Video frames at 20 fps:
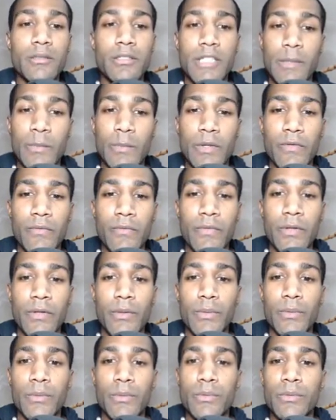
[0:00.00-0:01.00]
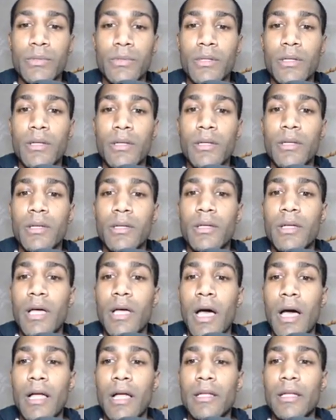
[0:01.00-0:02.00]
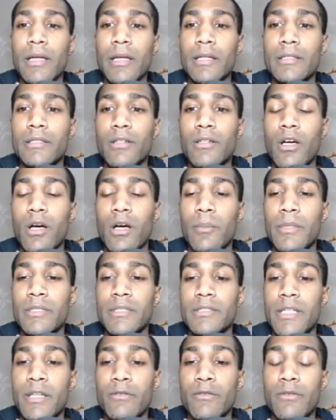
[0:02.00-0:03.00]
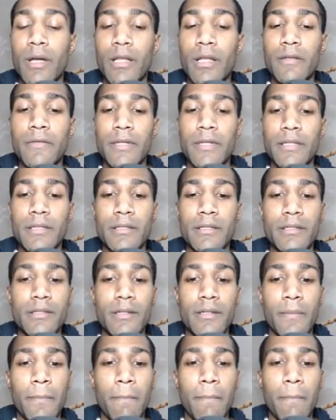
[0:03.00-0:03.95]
Same with views, likes, comments, and relevance.